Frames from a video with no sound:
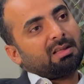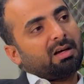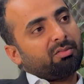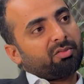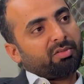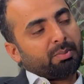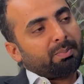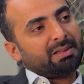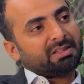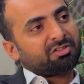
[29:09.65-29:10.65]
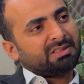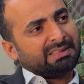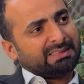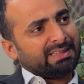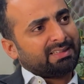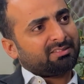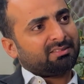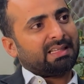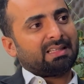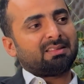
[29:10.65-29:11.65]
our web application detects
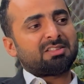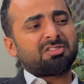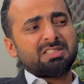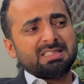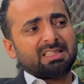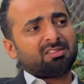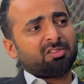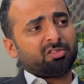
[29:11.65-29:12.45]
that the TDS is